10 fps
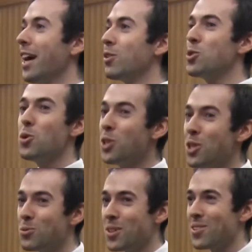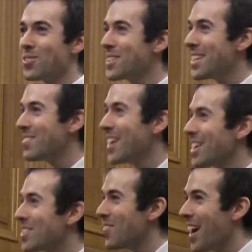It was so cute, you see him
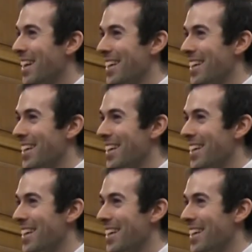smiling.